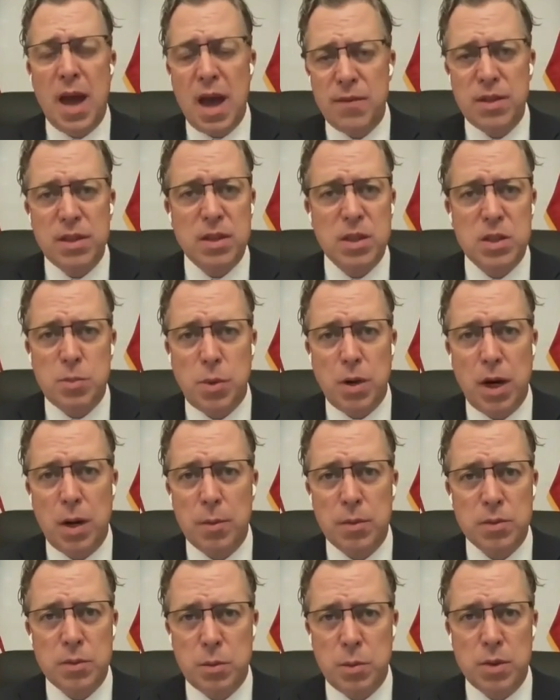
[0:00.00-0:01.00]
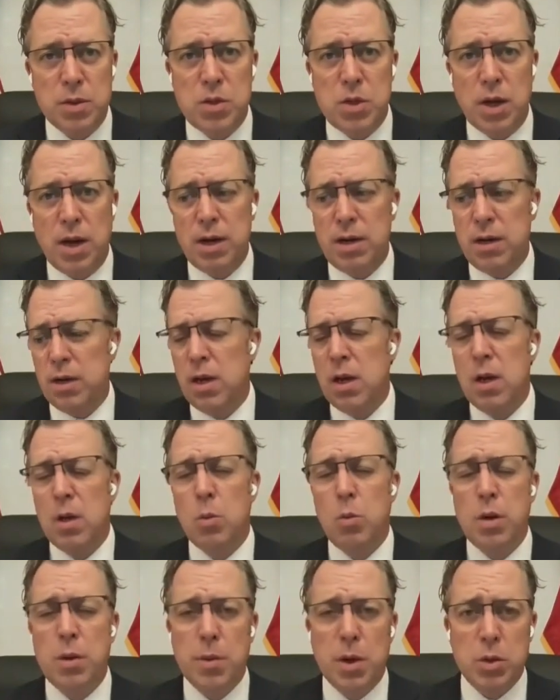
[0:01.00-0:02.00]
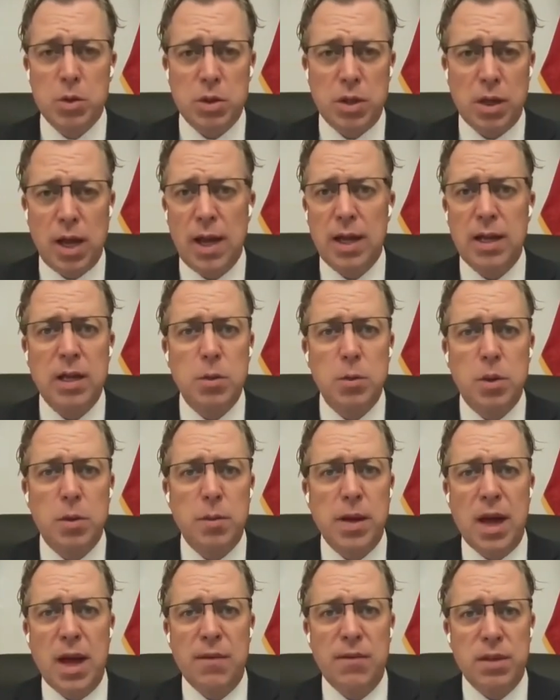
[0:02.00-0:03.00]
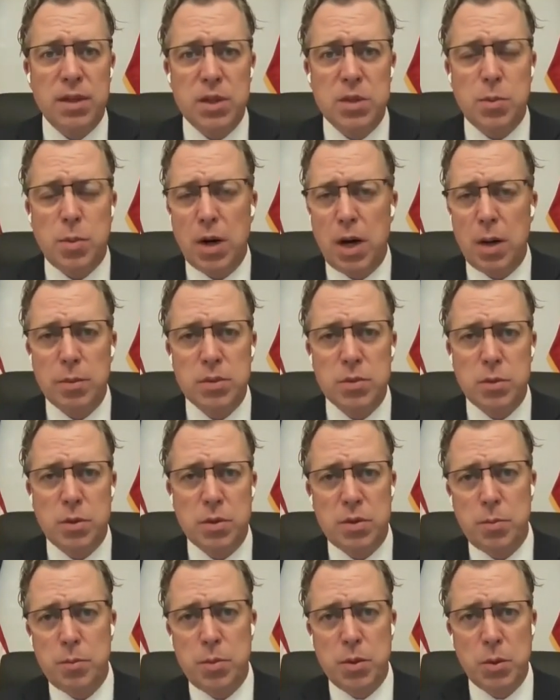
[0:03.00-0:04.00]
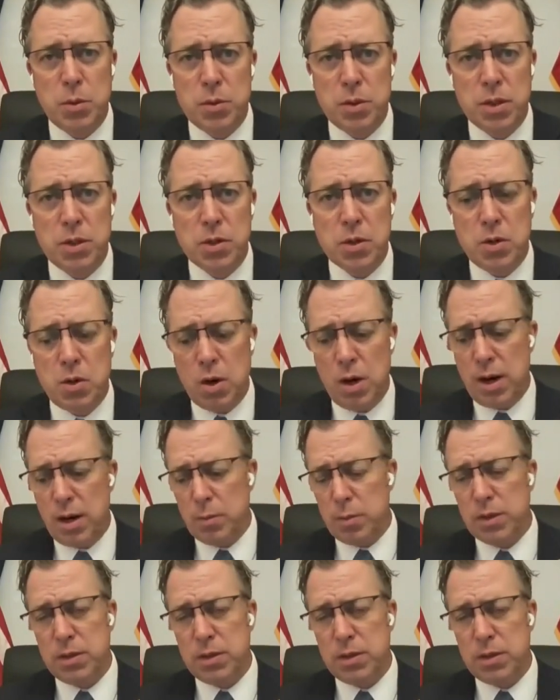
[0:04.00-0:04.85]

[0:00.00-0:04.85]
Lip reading: having these problems with China. We most likely wouldn't be having these problems with Putin in Ukraine.